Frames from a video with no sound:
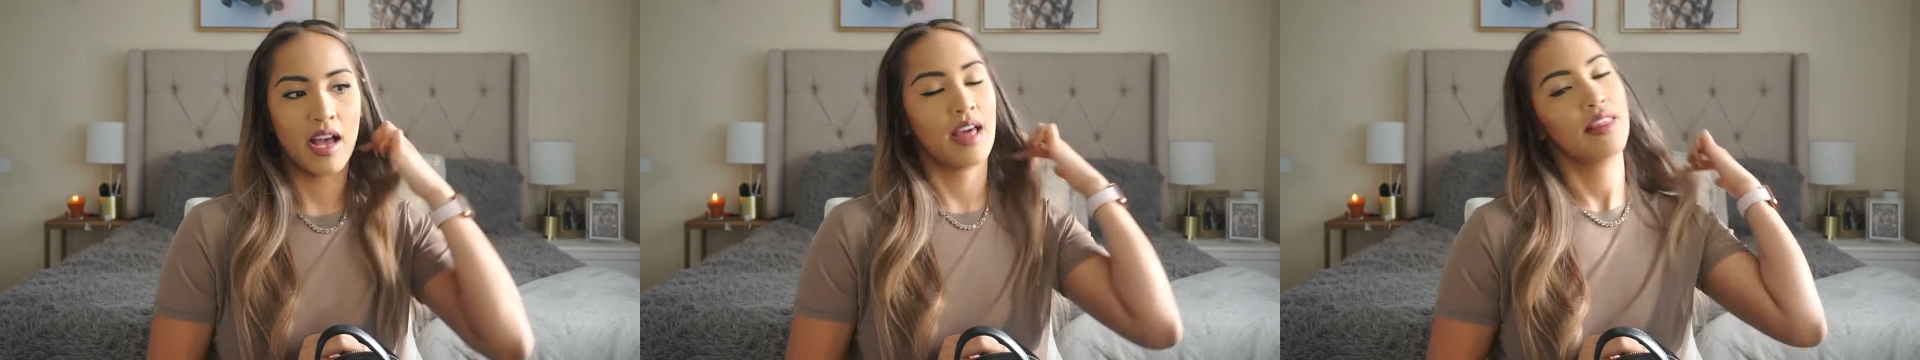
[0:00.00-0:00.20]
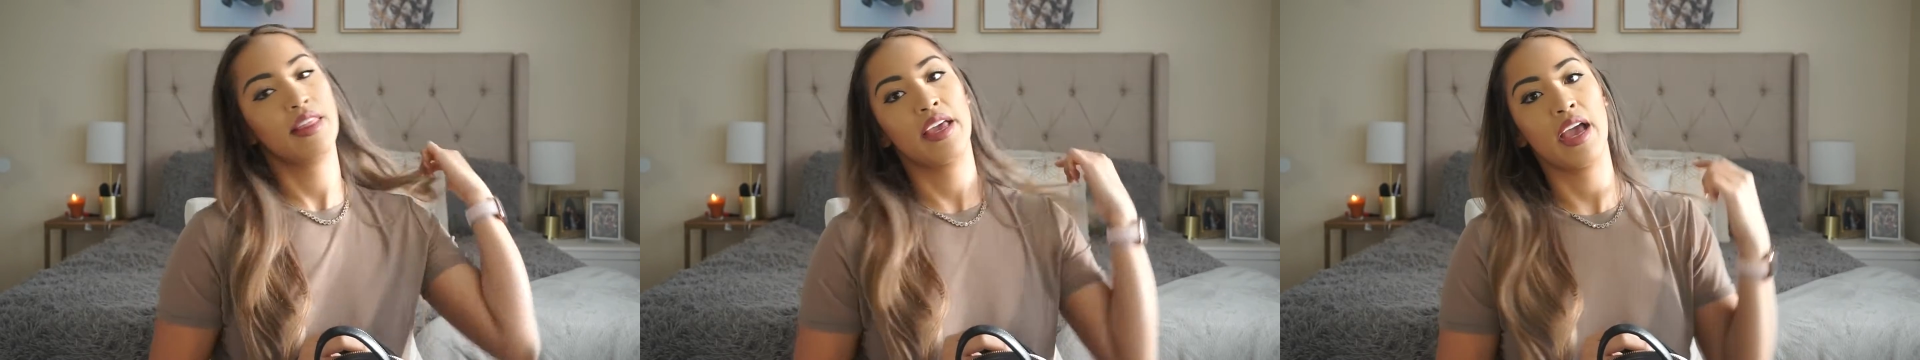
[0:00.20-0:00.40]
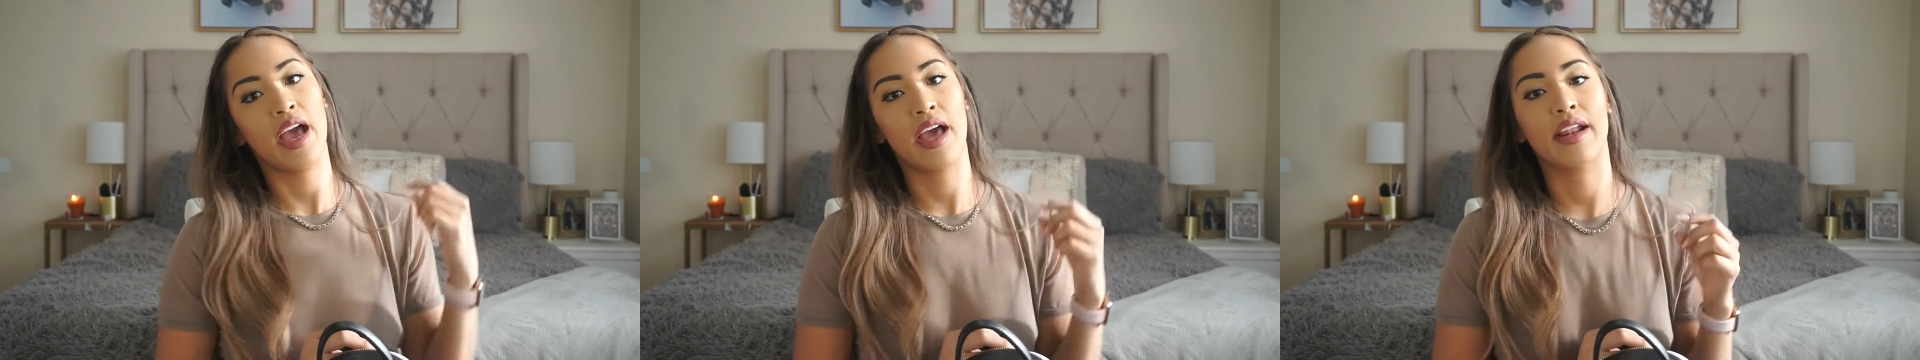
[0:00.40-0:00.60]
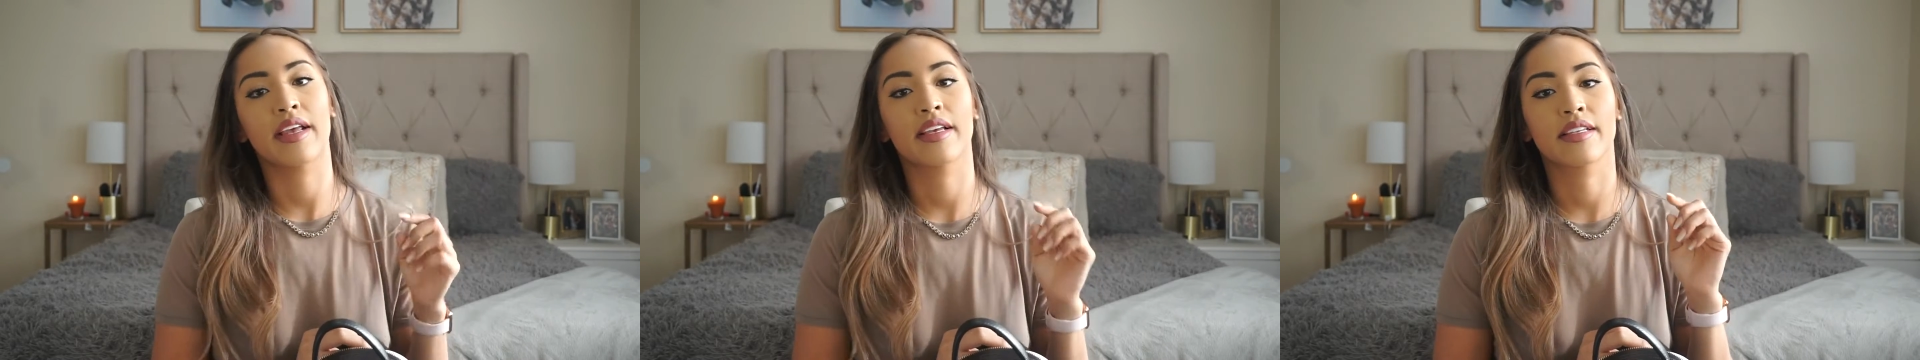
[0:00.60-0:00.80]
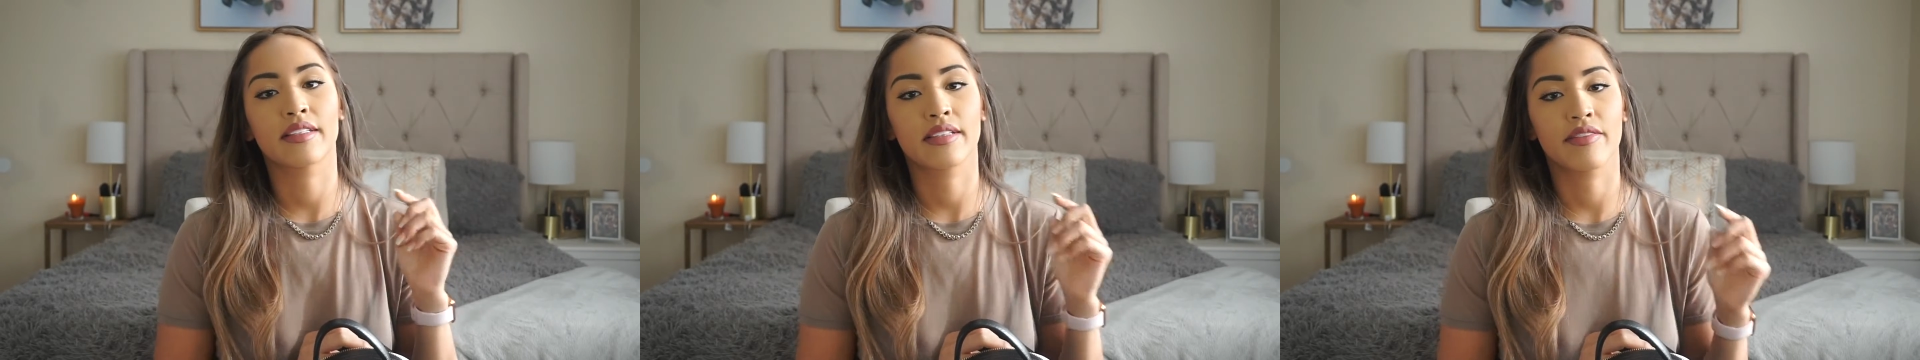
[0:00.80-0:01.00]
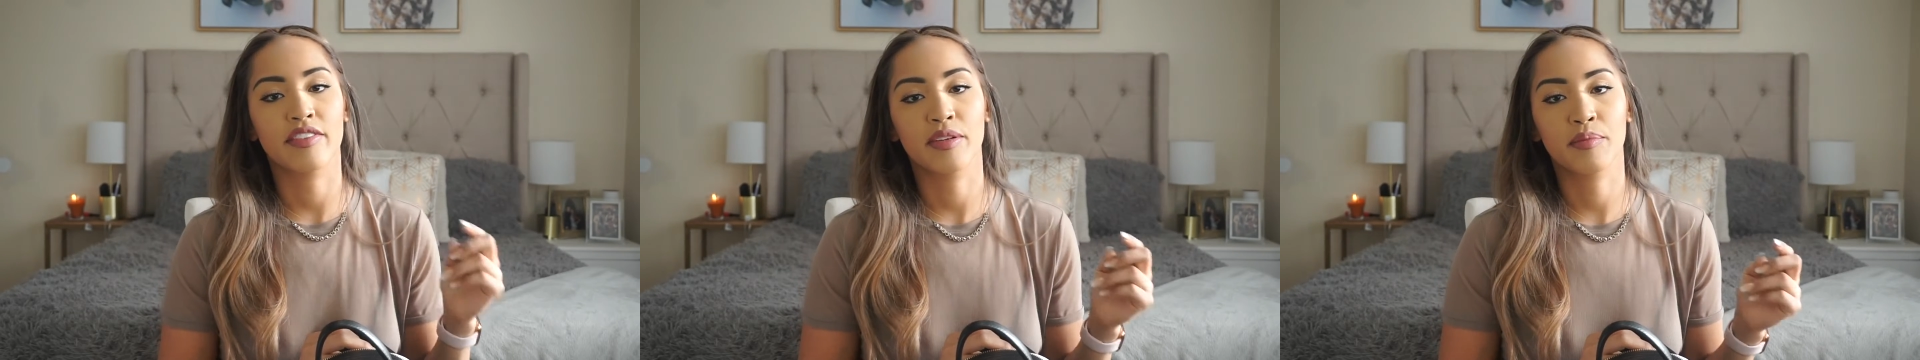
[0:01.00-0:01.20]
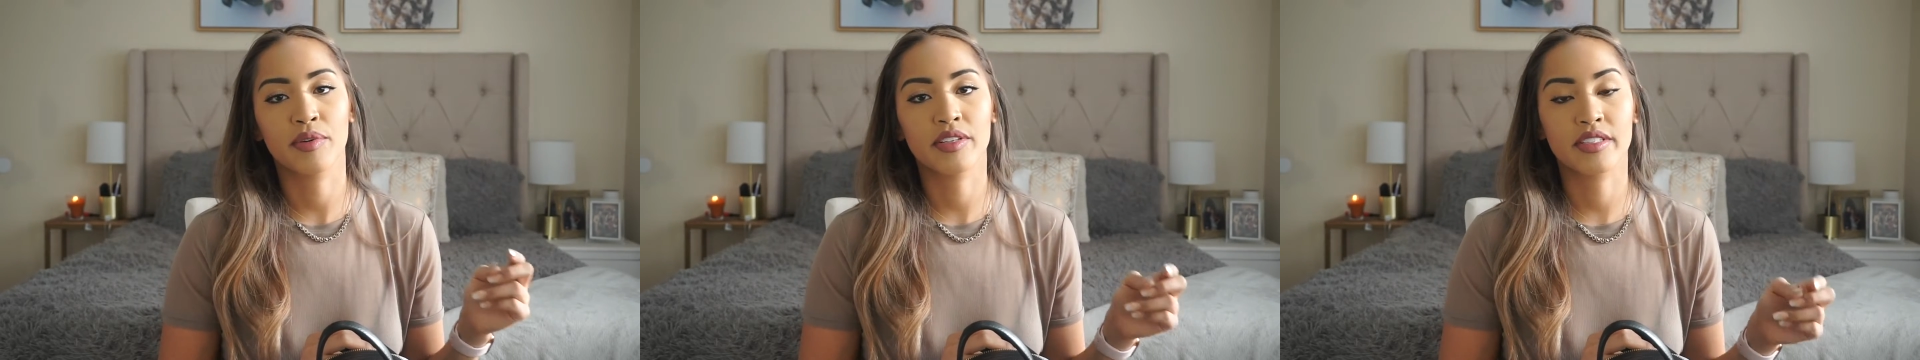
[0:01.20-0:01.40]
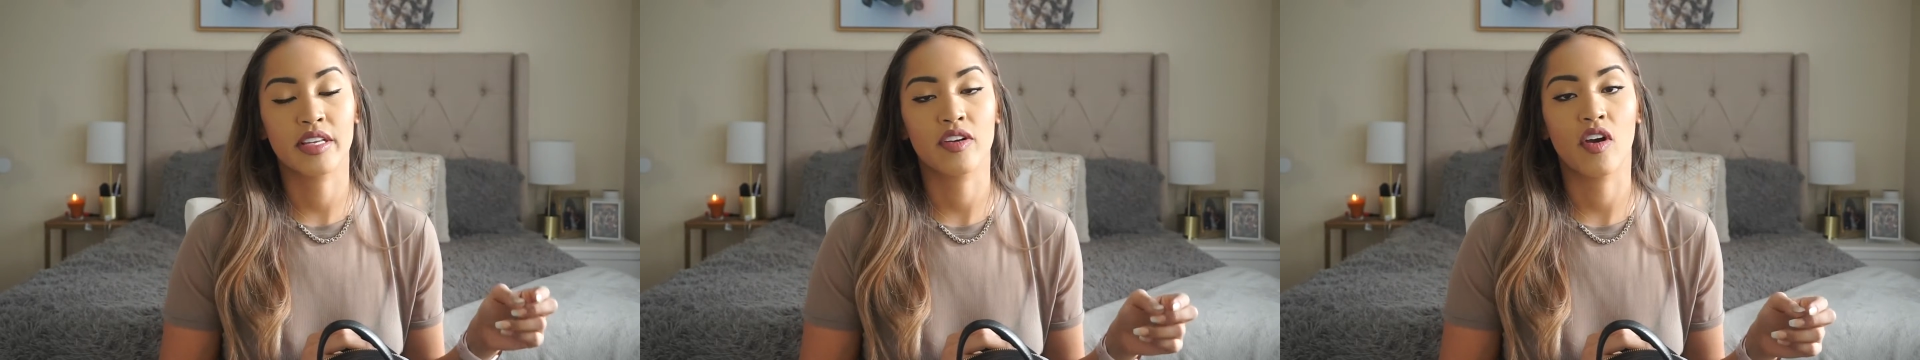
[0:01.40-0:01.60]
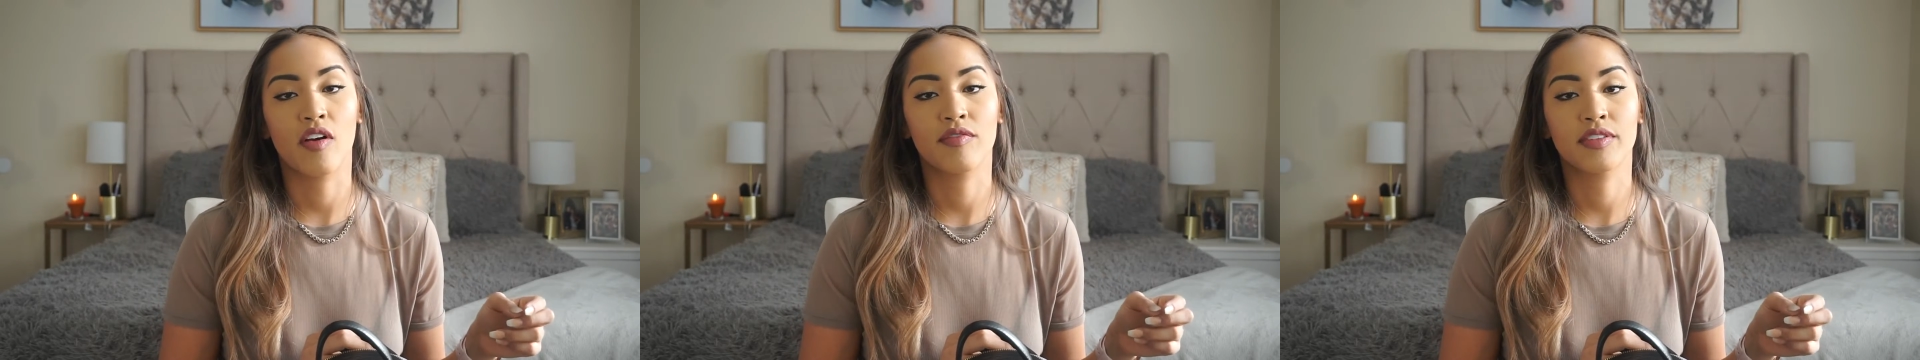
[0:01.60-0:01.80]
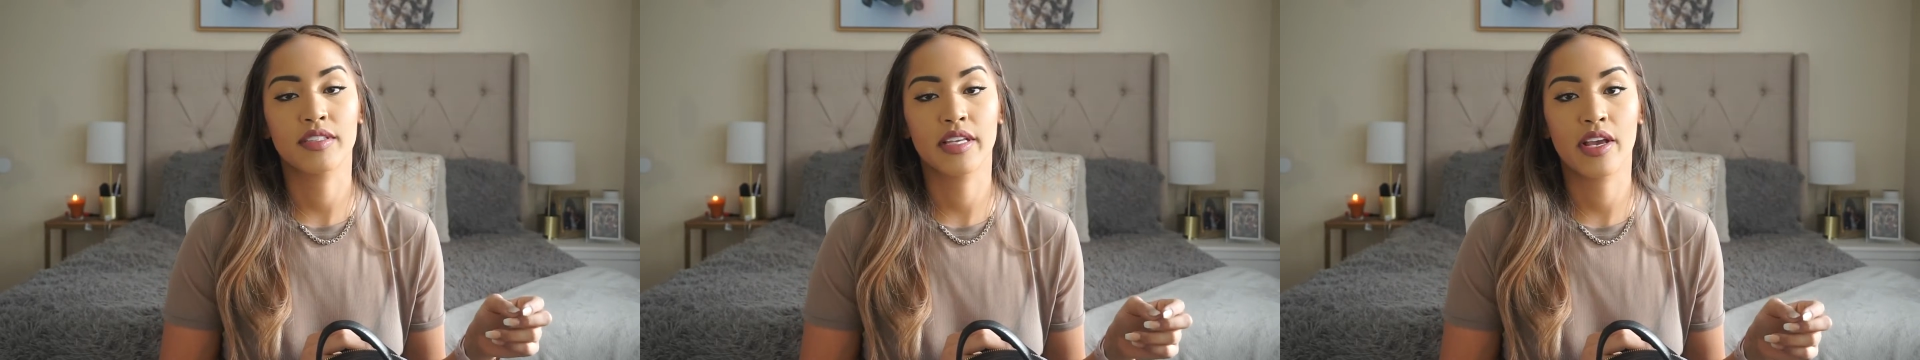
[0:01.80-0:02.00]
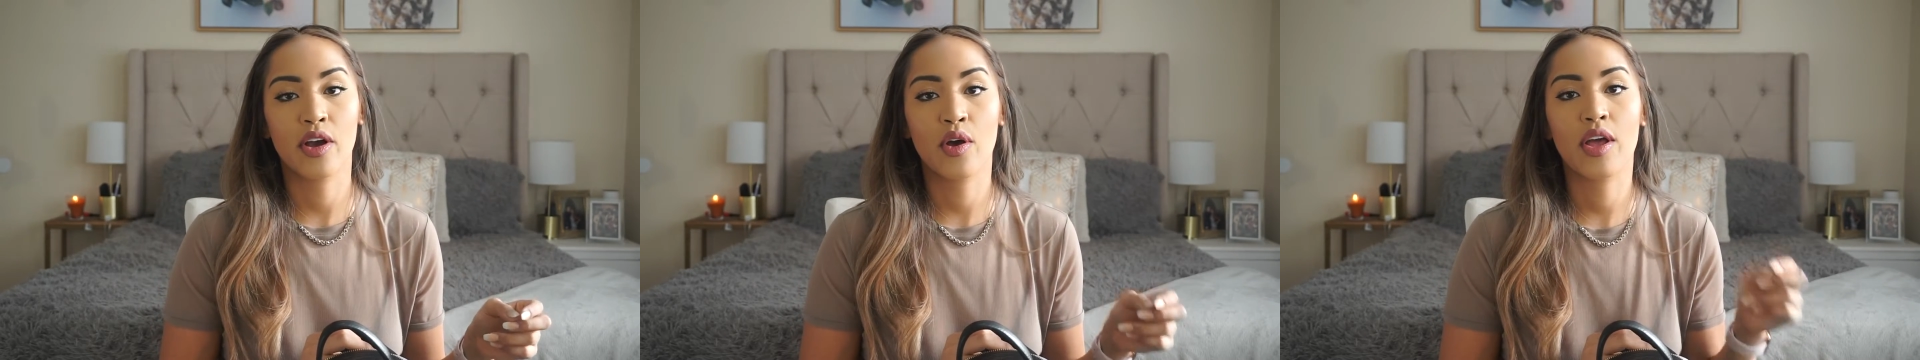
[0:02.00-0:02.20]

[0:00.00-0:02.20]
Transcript: They had a 70% off sale,